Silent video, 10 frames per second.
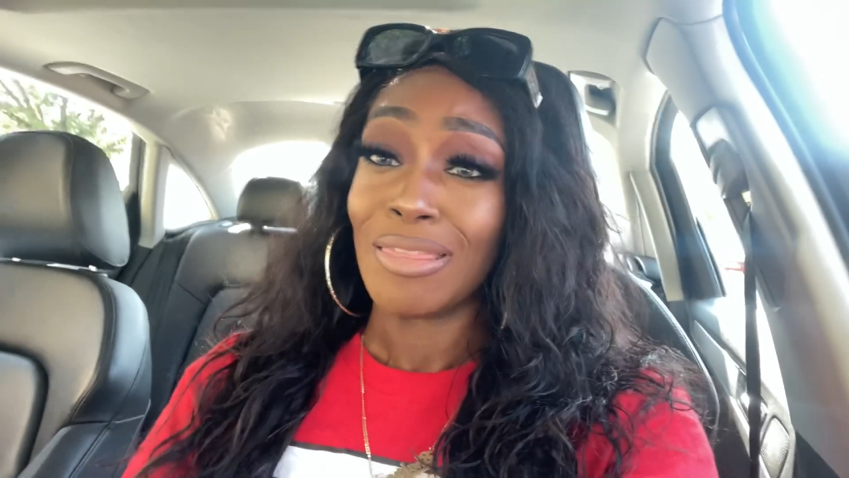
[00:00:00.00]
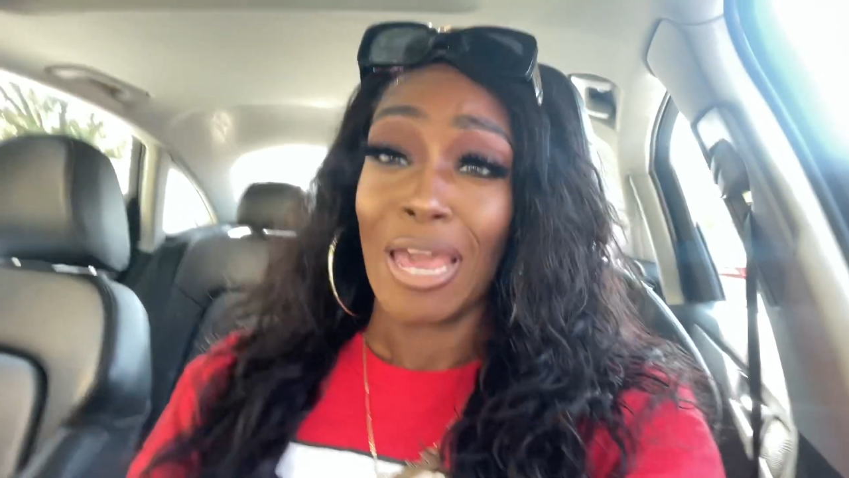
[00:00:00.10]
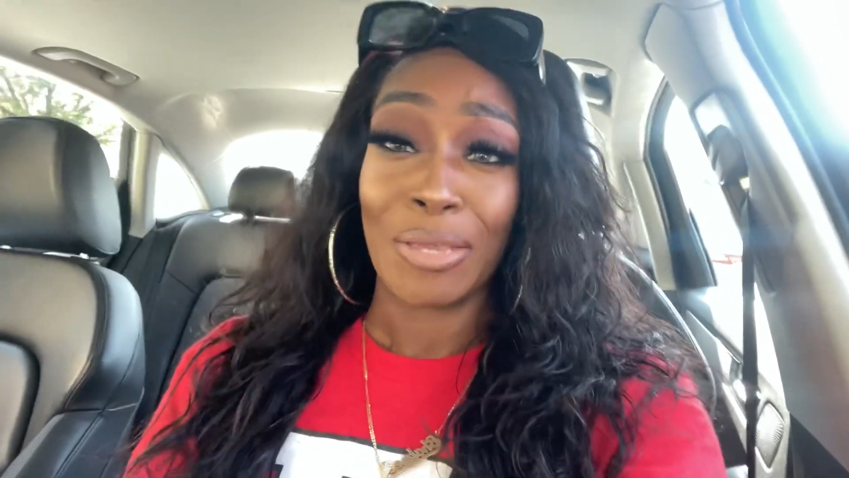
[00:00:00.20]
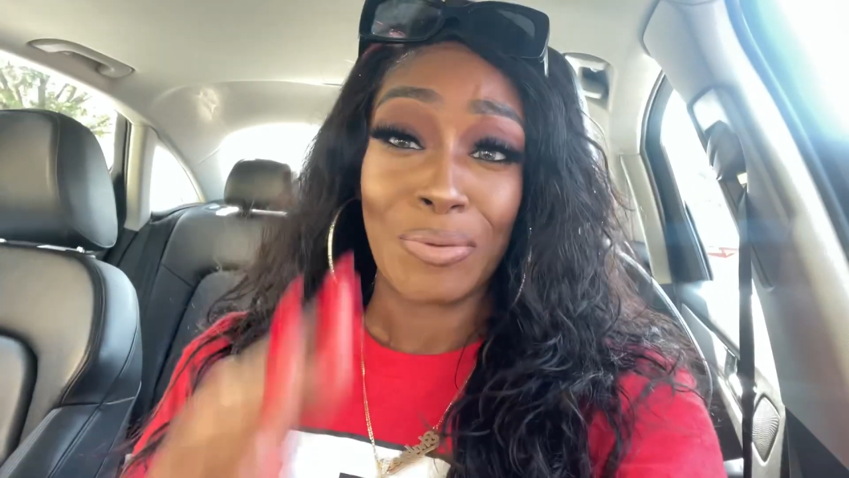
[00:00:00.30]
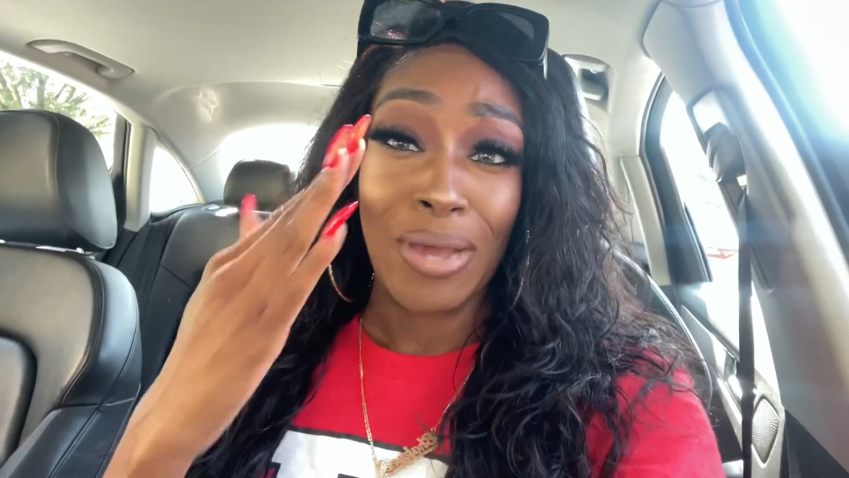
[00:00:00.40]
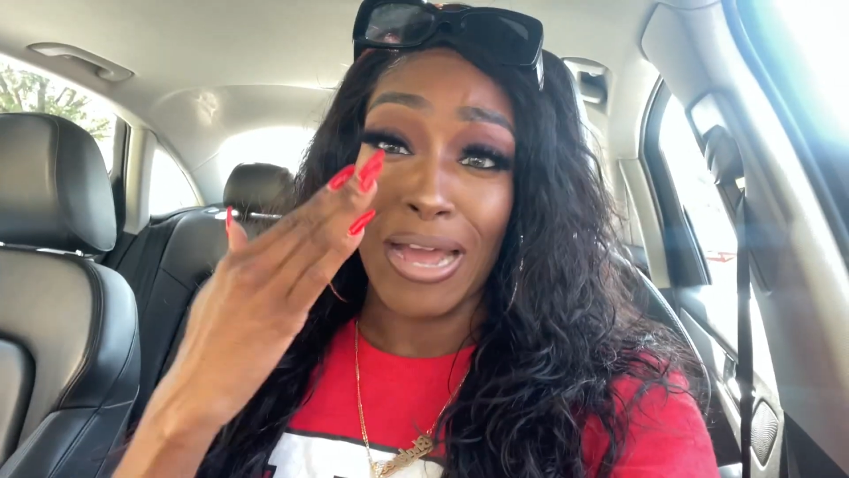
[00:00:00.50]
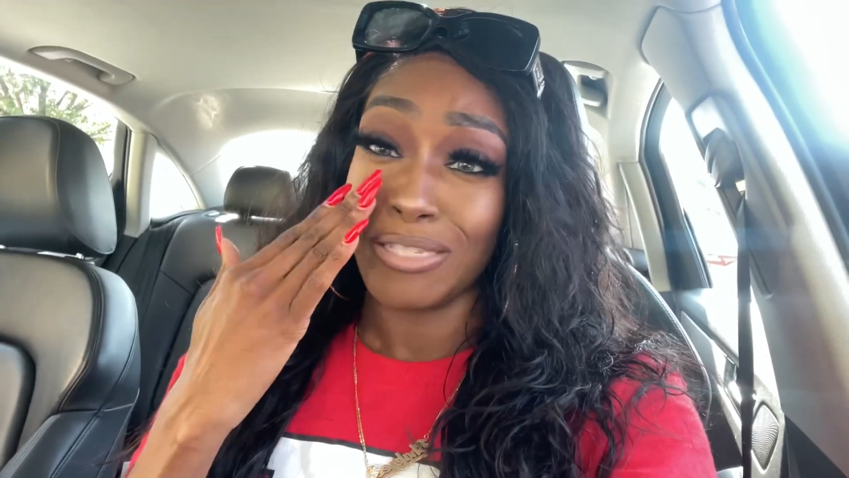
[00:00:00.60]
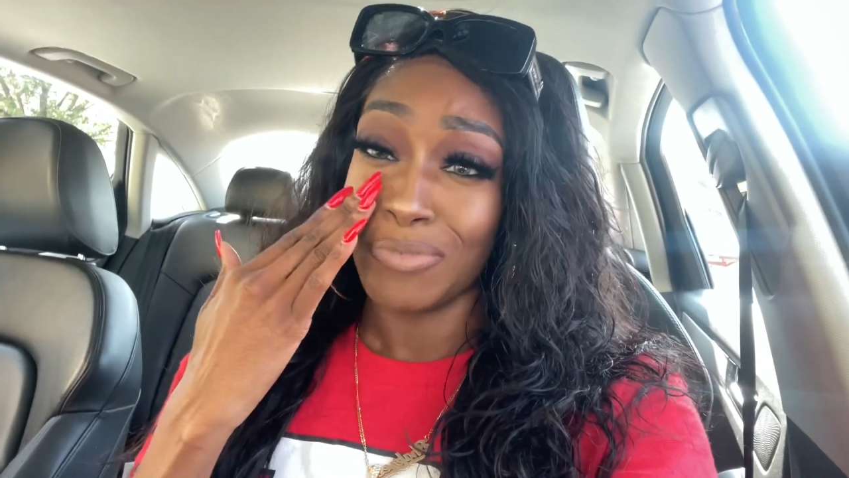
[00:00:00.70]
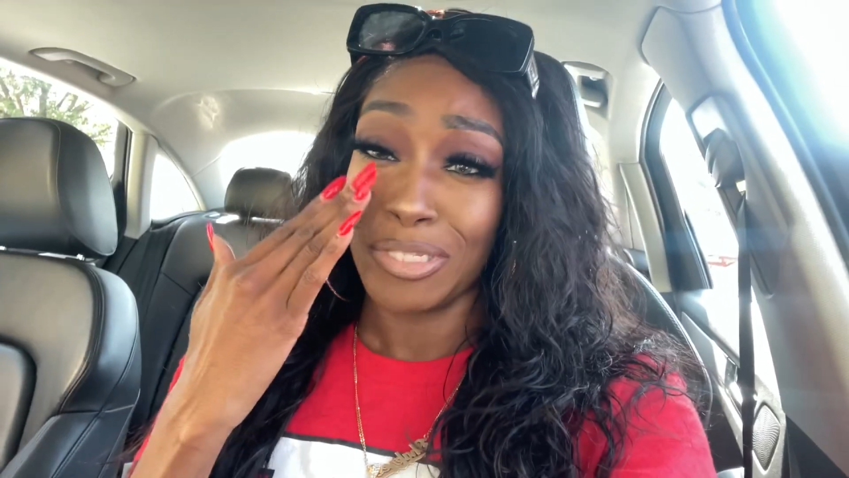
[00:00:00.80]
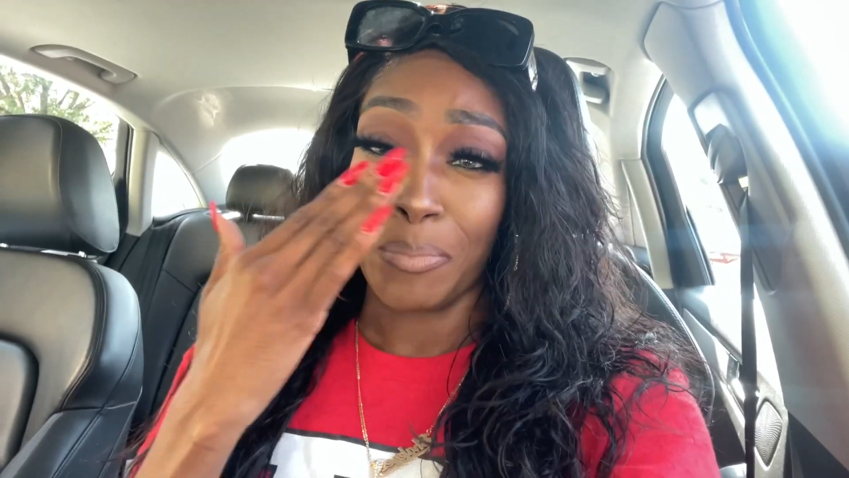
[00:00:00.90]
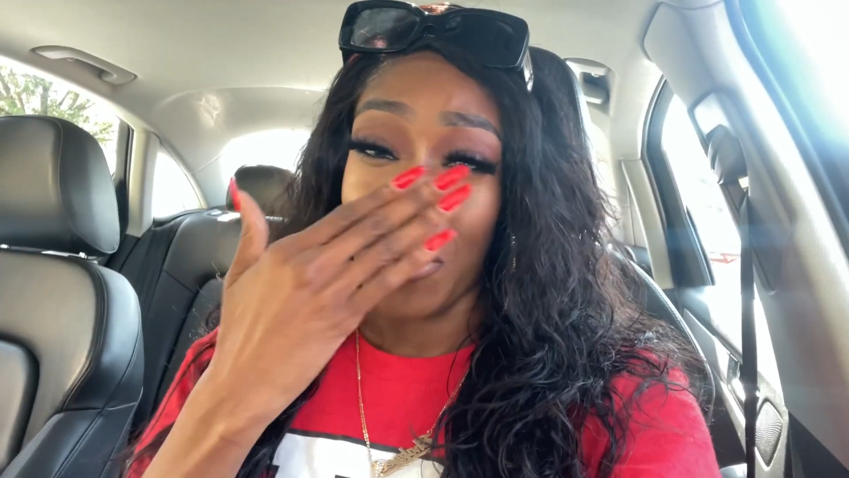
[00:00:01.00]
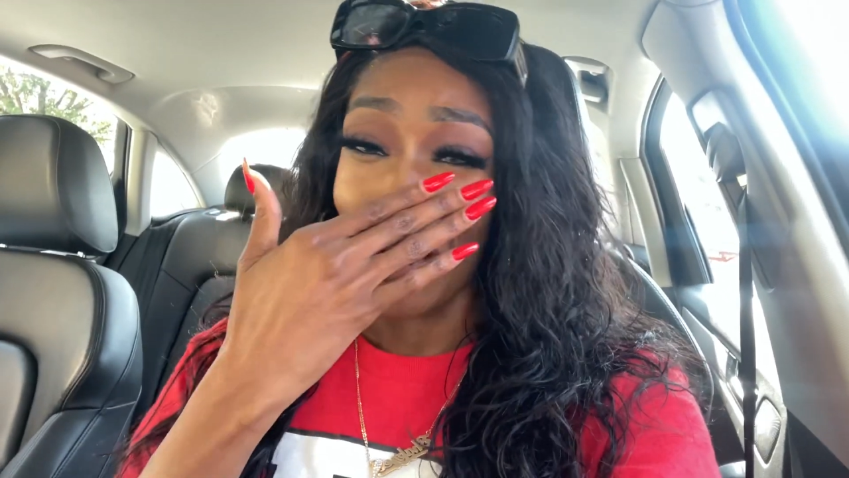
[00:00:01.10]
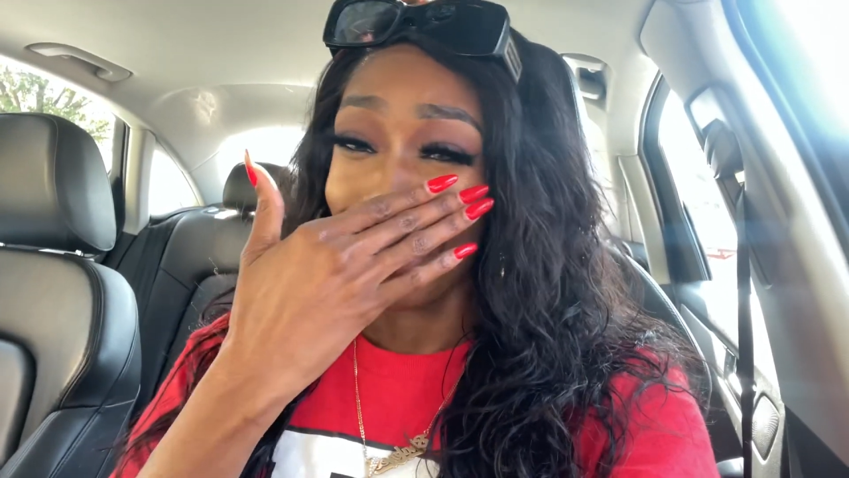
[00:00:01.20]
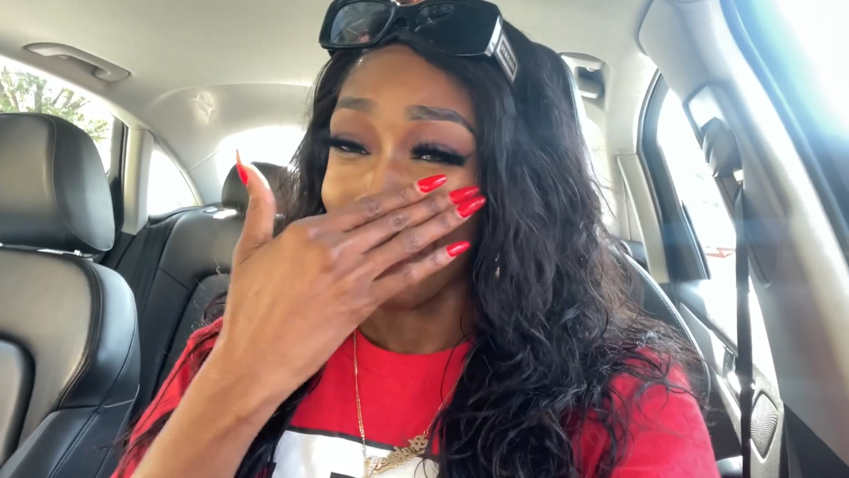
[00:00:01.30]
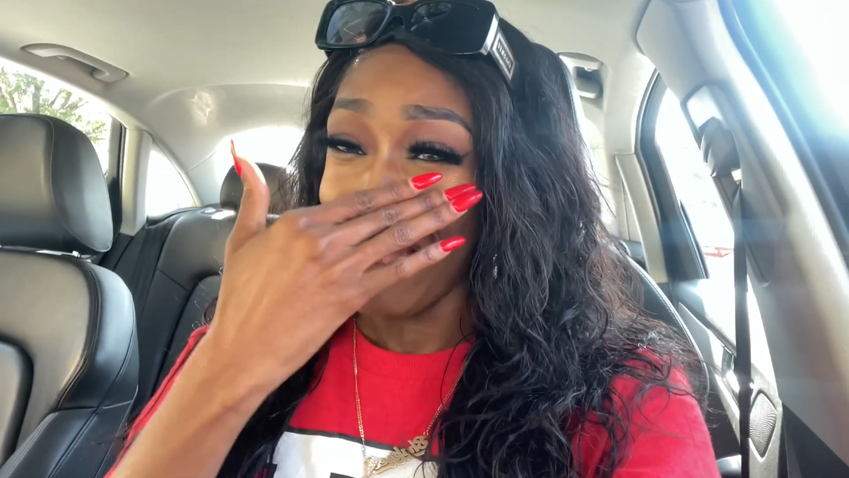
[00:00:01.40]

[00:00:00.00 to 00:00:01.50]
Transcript: thank you guys for supporting